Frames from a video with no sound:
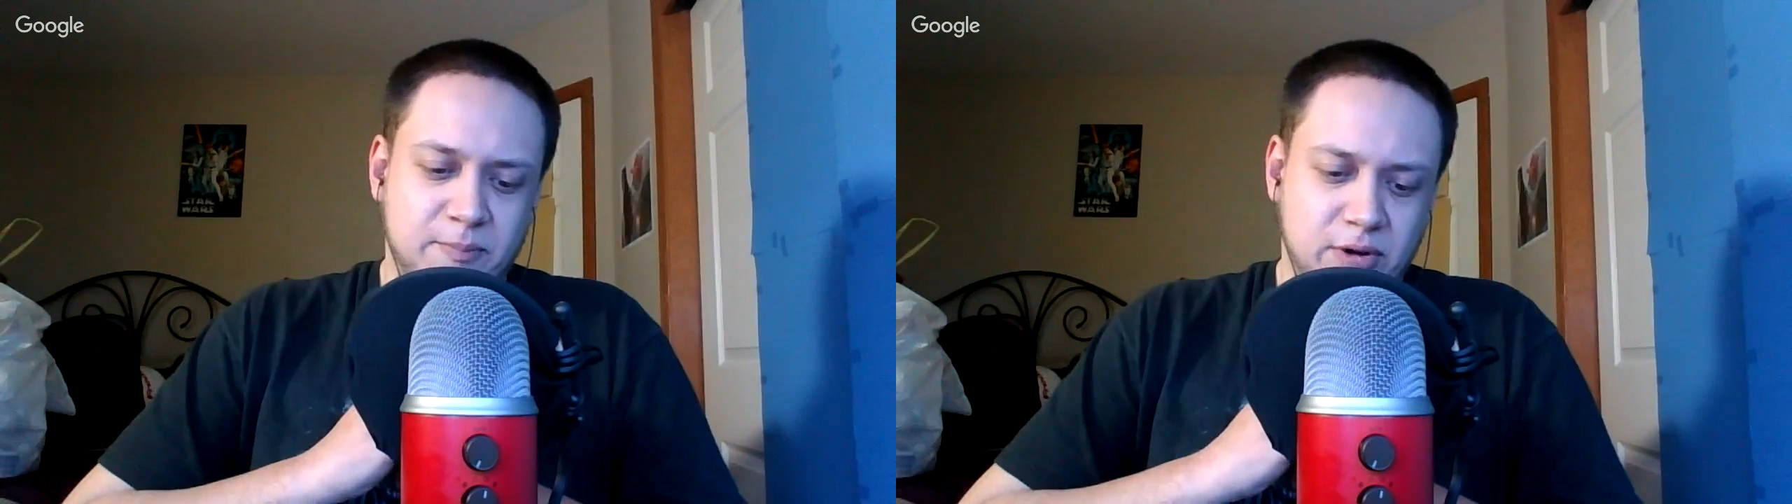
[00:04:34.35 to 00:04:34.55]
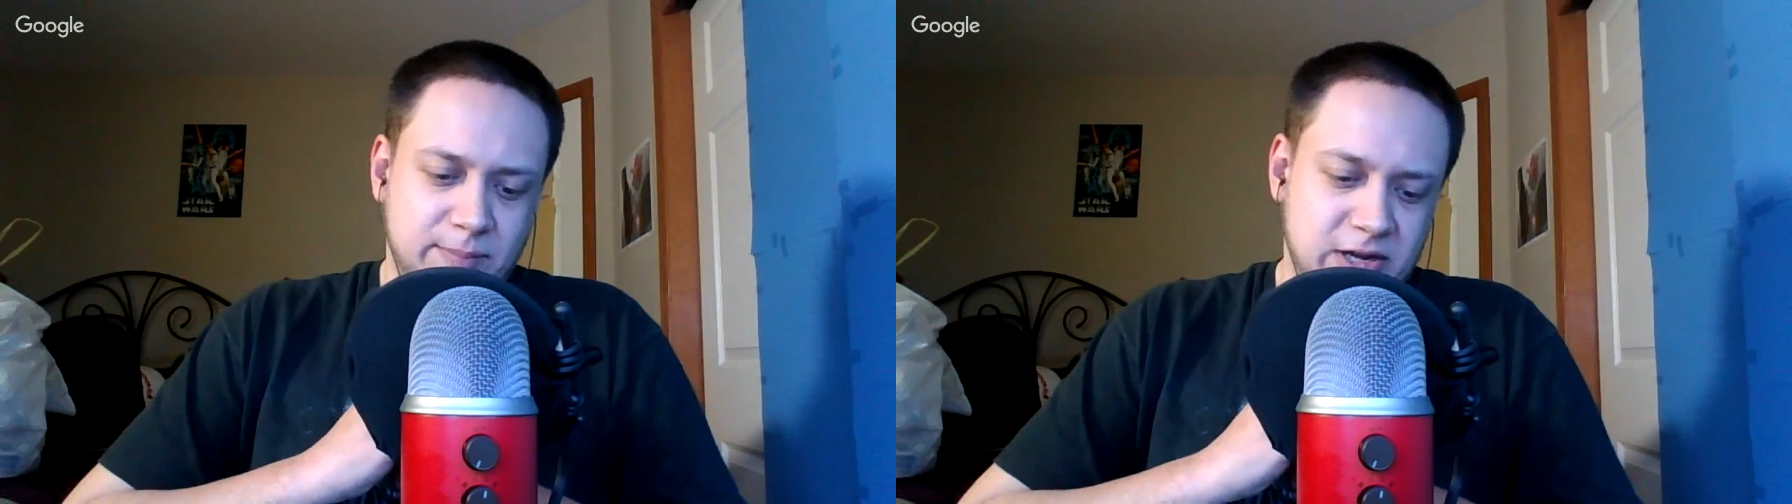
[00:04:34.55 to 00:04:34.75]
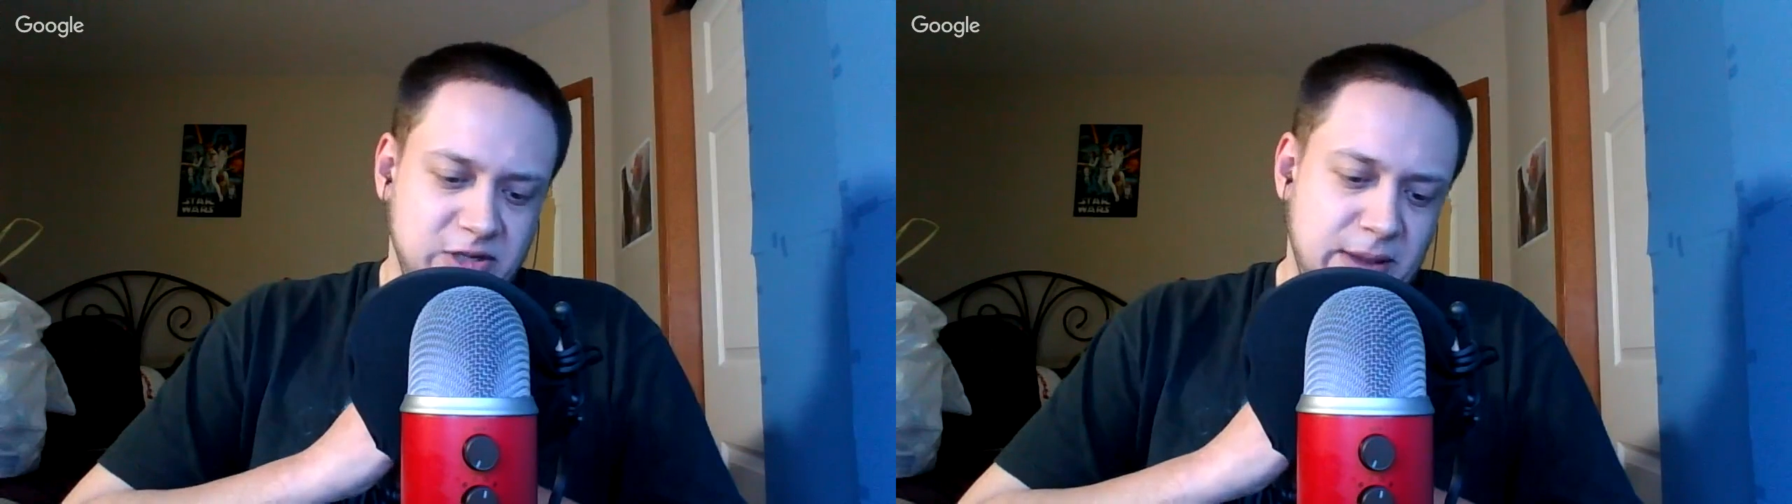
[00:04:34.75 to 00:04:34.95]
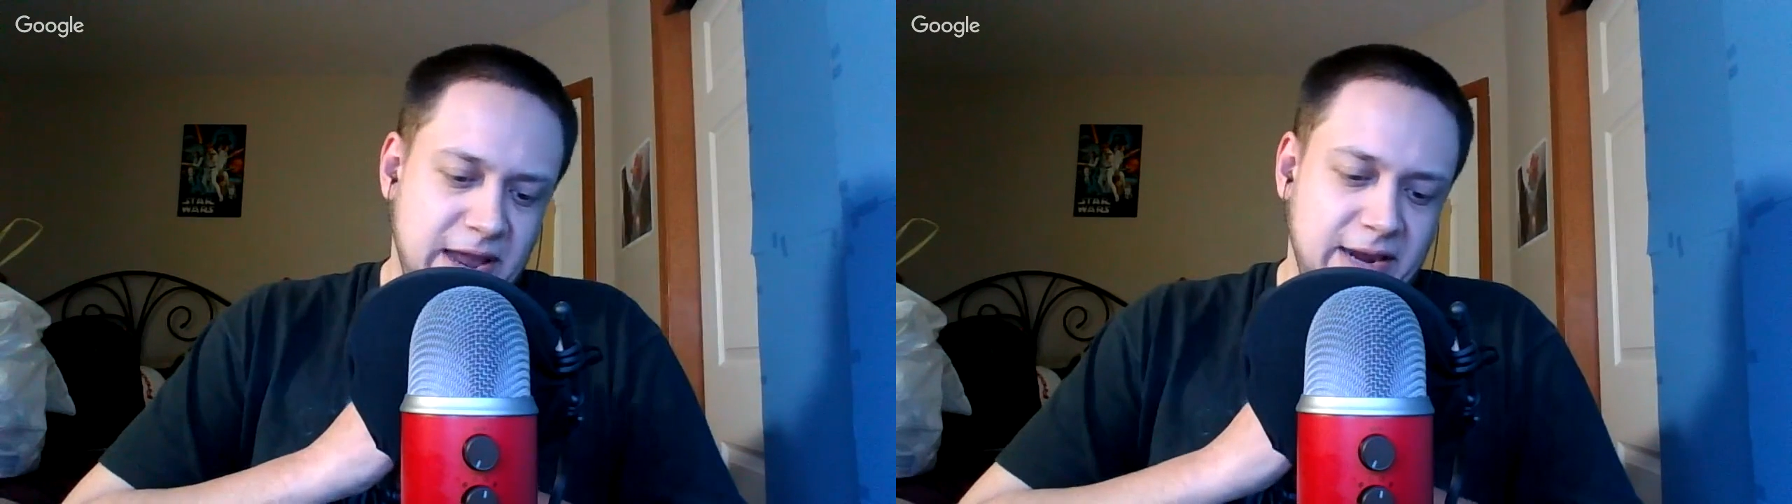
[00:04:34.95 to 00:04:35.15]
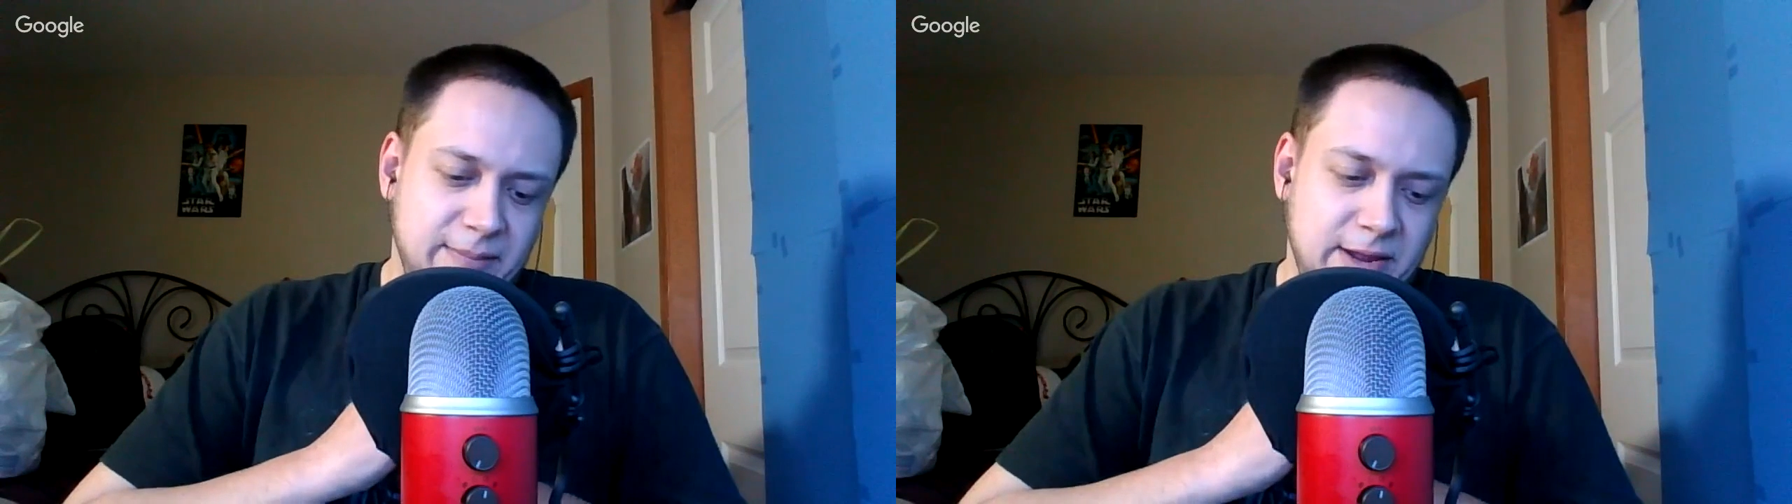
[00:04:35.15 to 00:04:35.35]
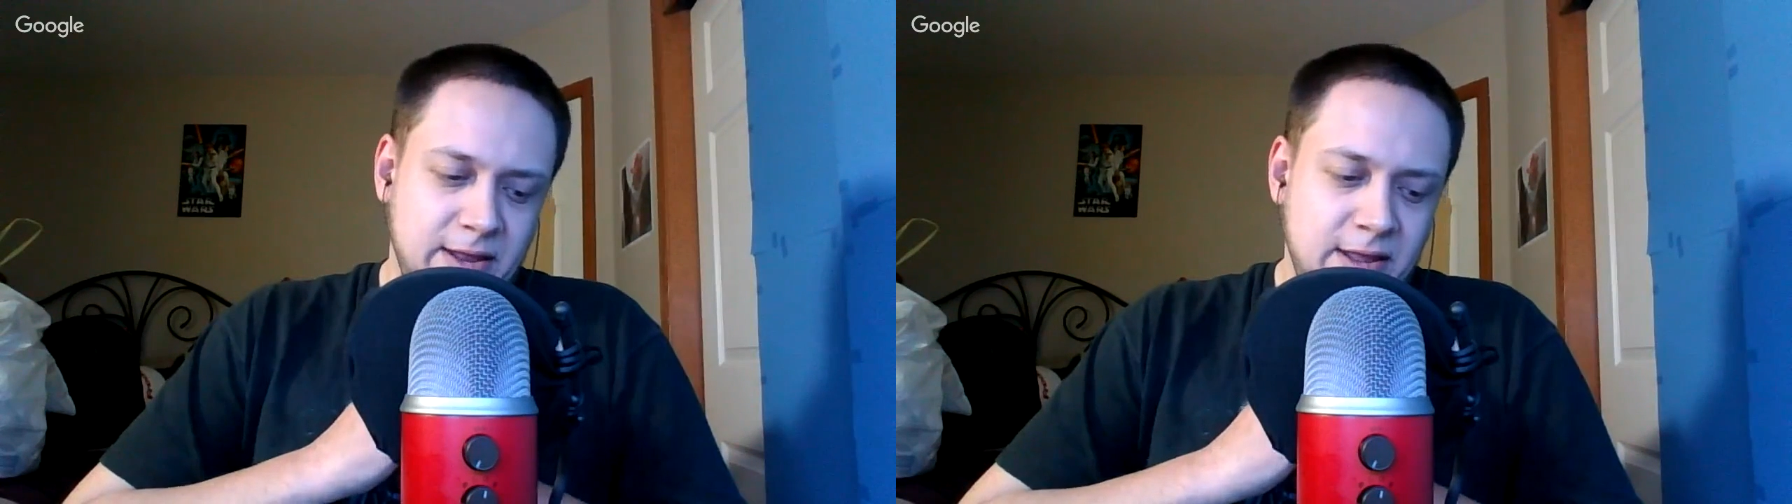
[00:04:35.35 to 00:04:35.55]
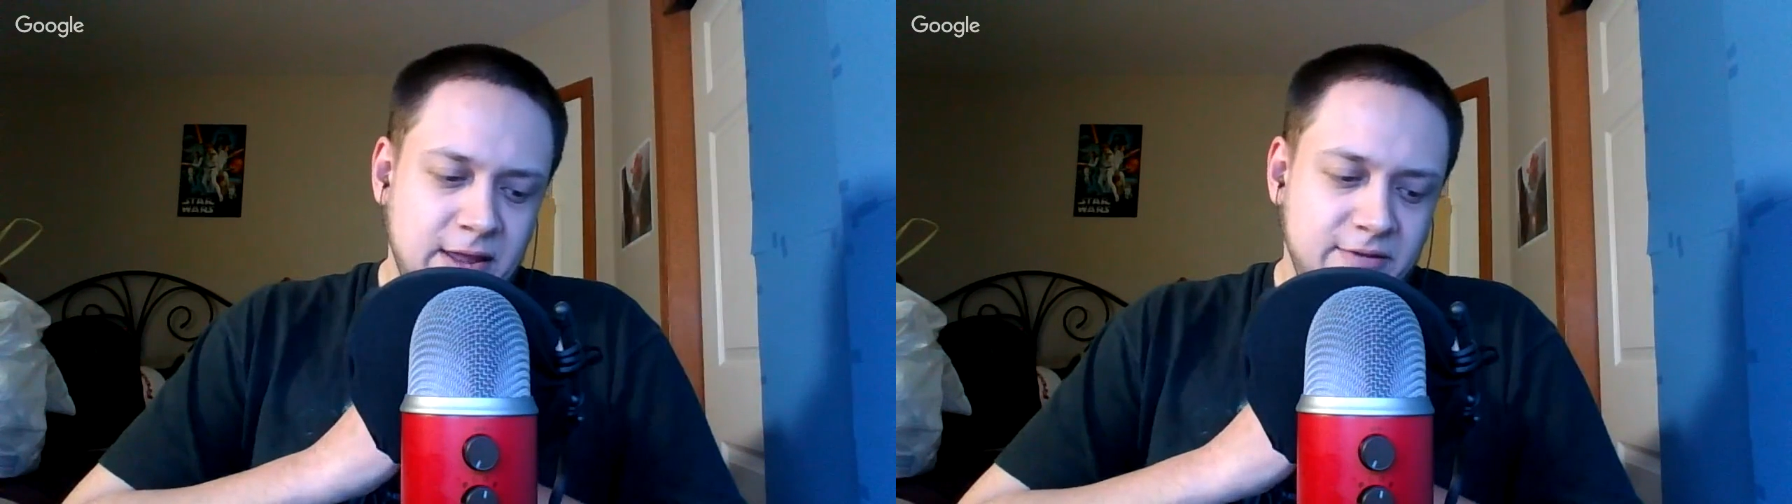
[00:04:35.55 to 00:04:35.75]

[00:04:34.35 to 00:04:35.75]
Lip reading: pretty much paying me